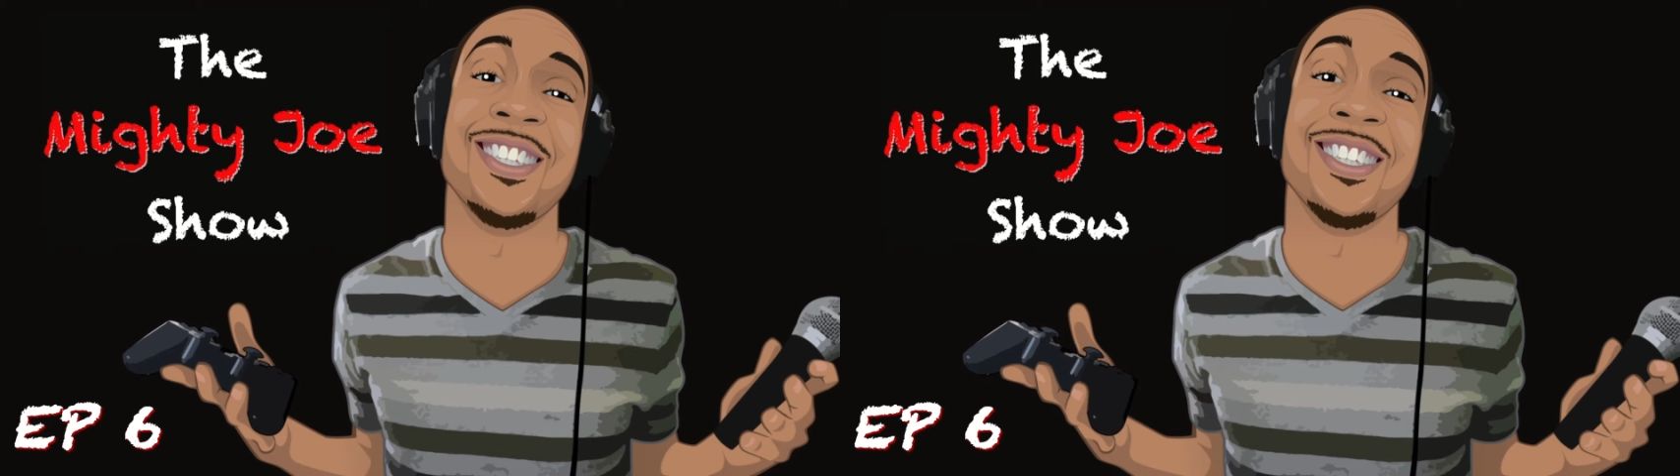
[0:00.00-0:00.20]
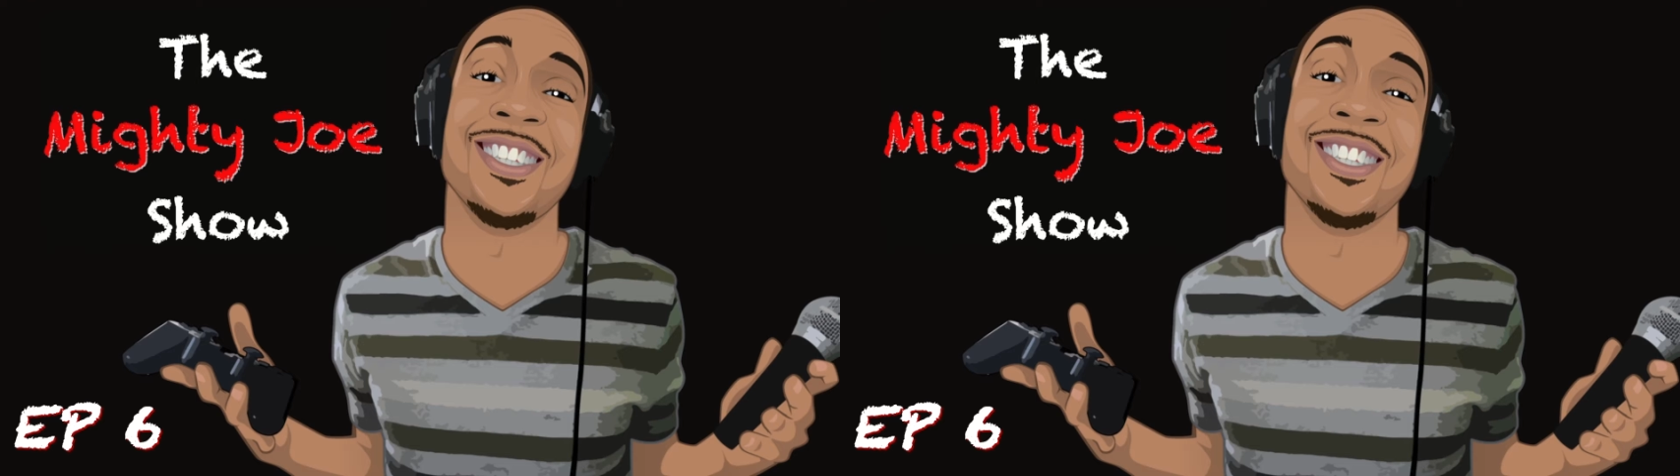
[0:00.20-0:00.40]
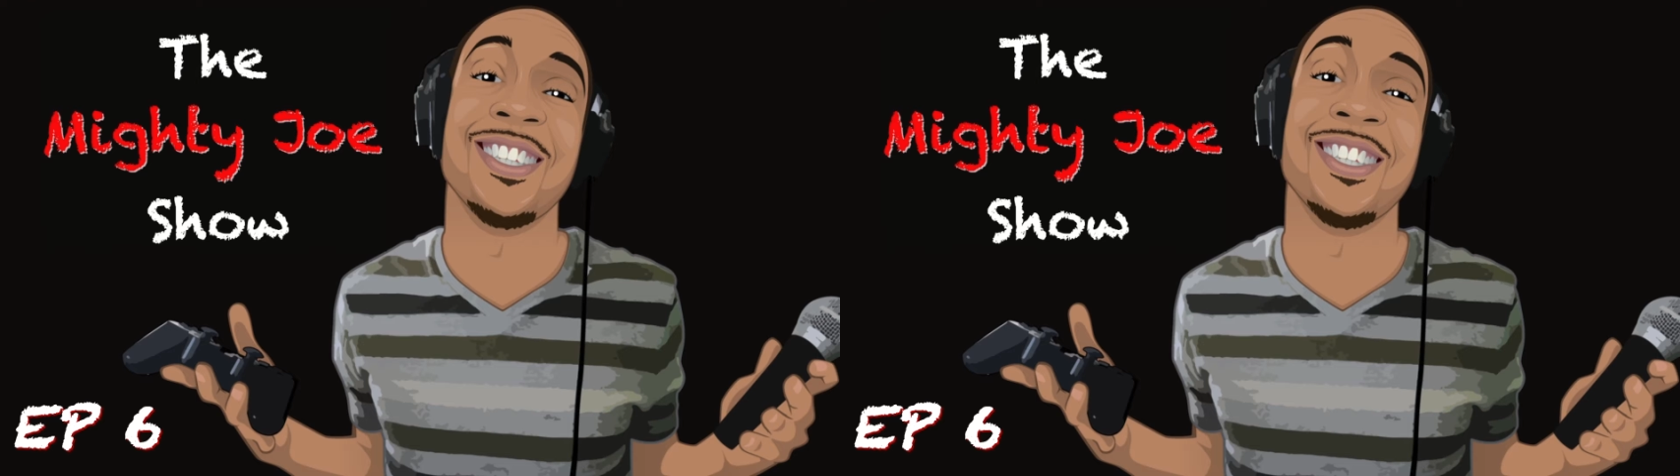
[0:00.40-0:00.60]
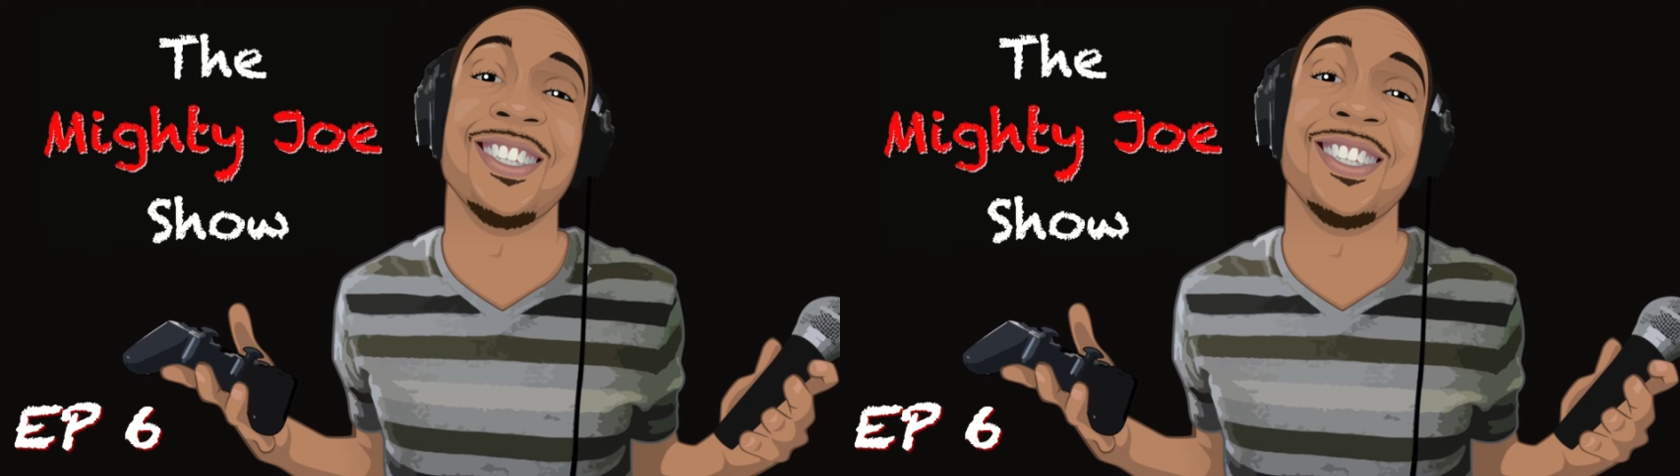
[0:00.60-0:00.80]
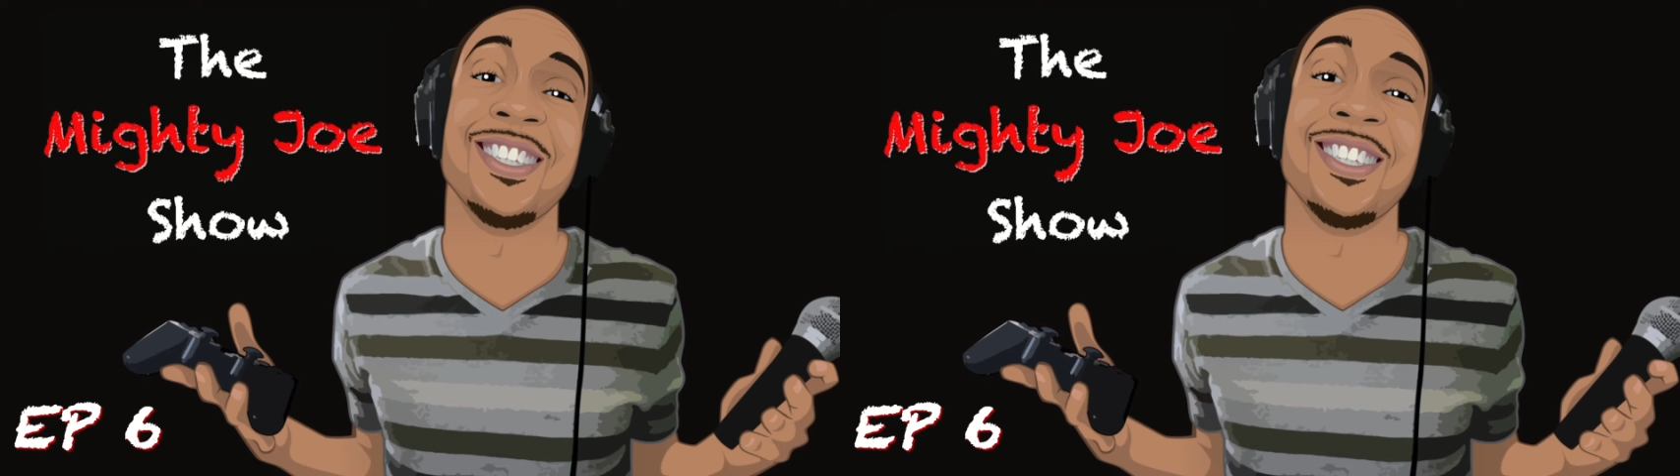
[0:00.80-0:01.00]
putting
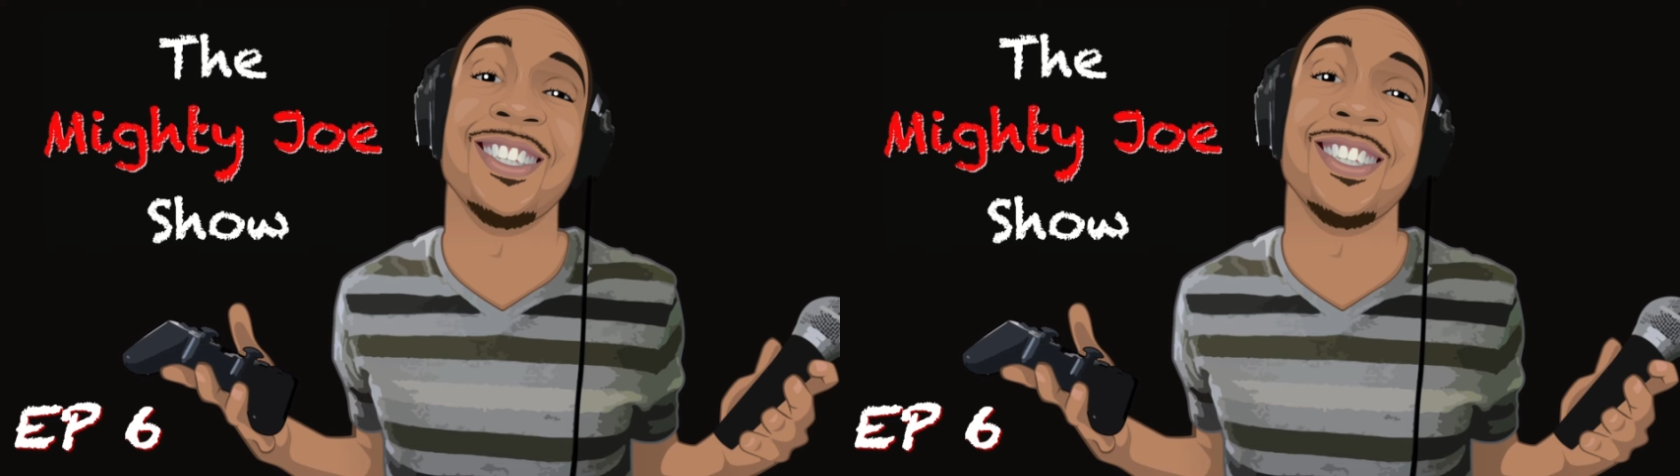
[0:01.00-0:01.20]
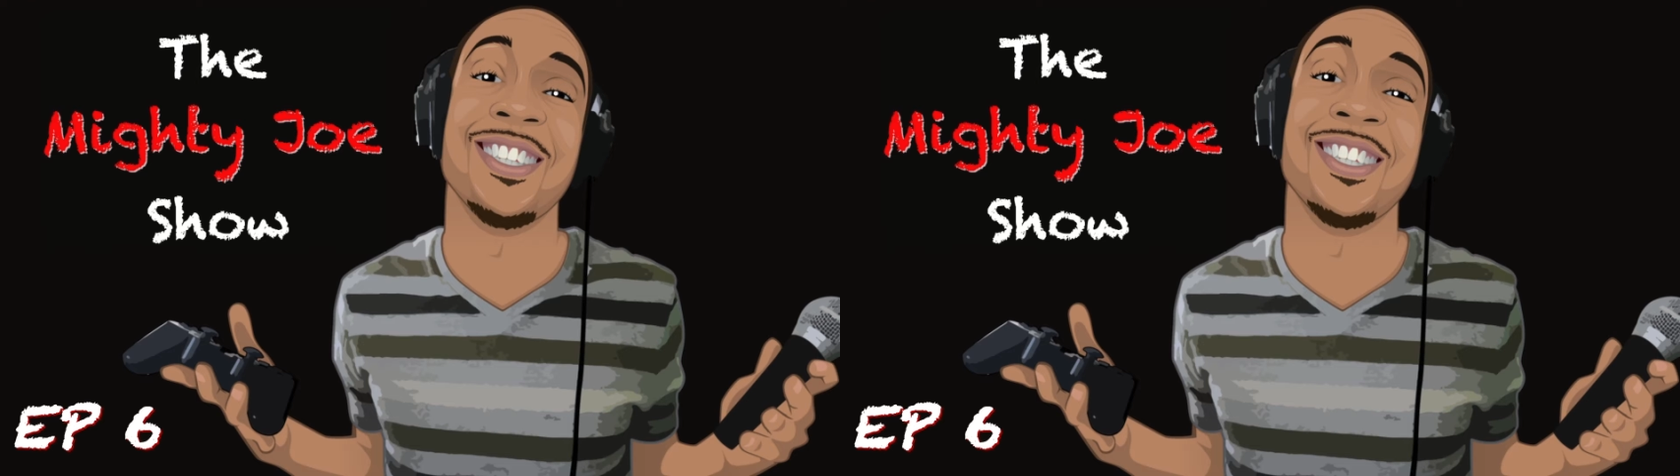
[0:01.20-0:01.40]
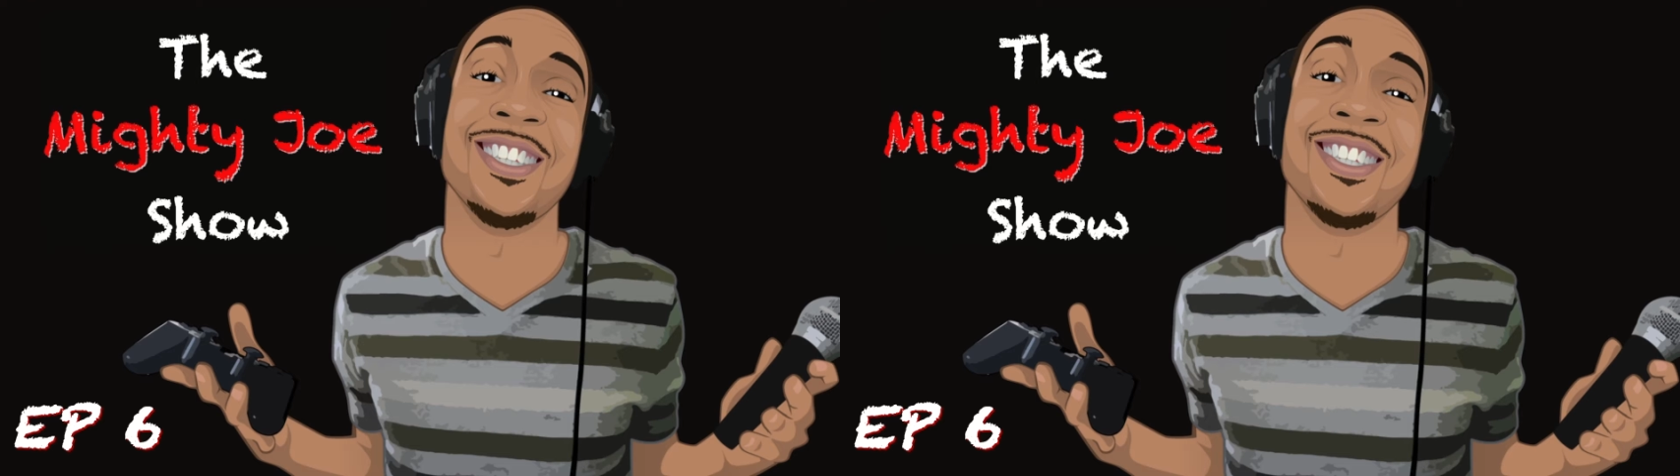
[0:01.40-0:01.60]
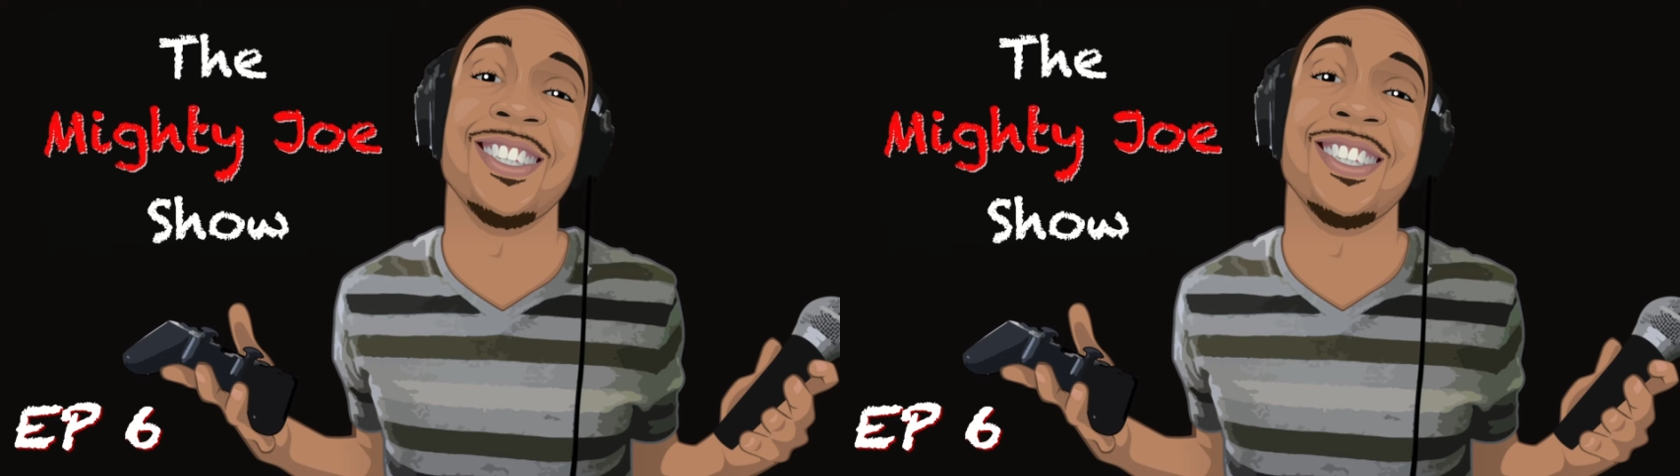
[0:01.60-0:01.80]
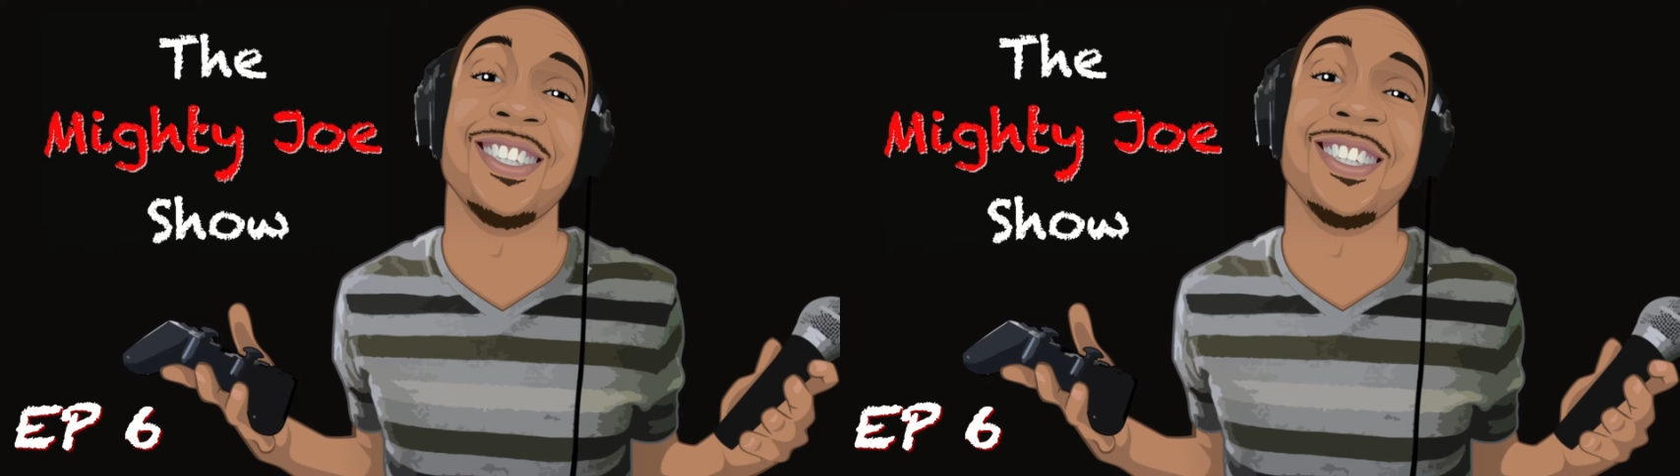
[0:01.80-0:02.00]
samples out there just to